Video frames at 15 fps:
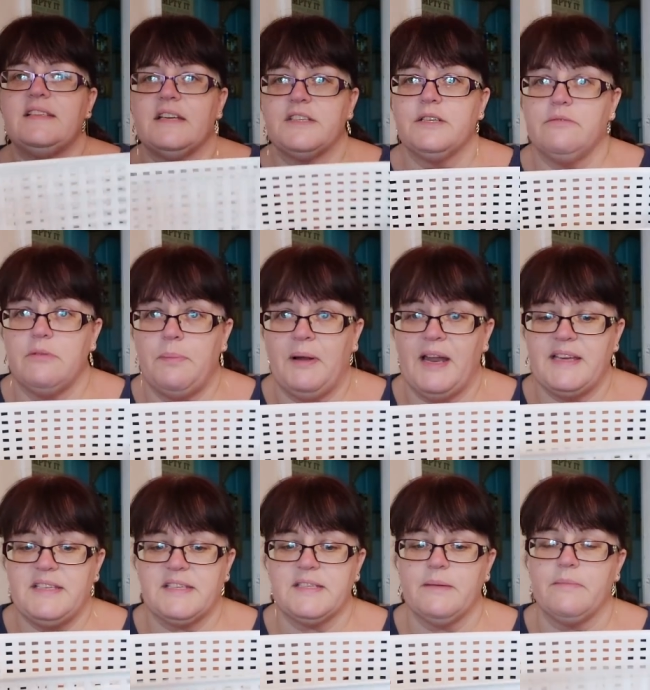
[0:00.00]
are to
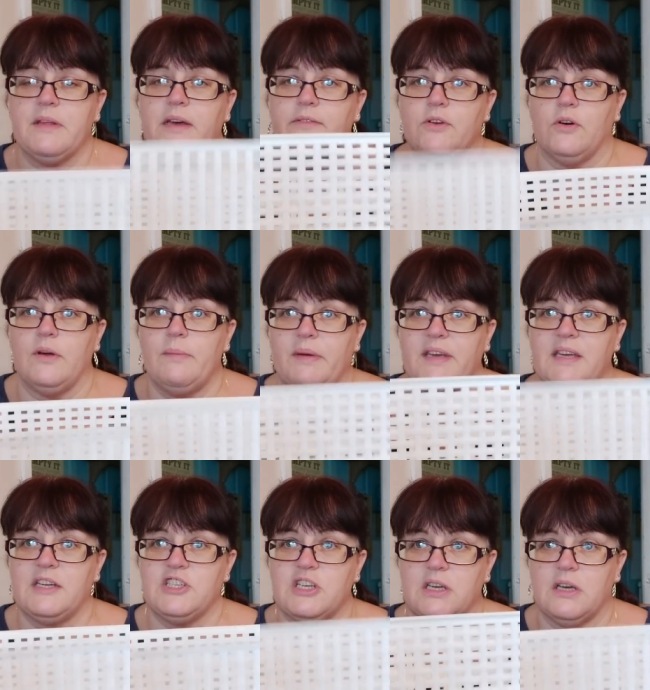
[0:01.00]
replace some that I've got in my
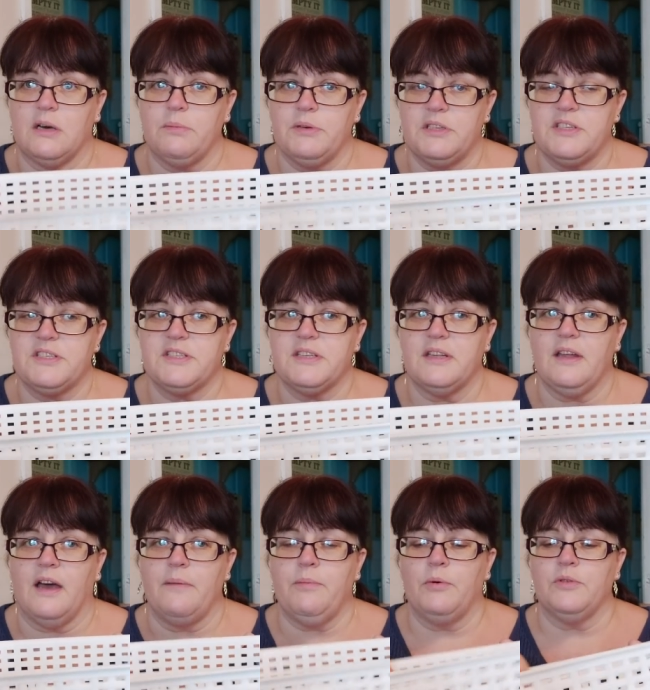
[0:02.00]
kitchen cupboards.
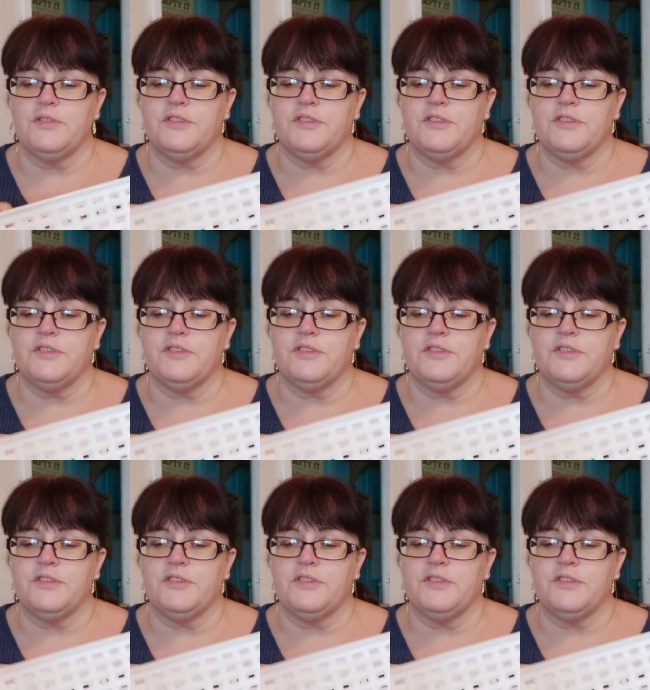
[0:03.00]
I bought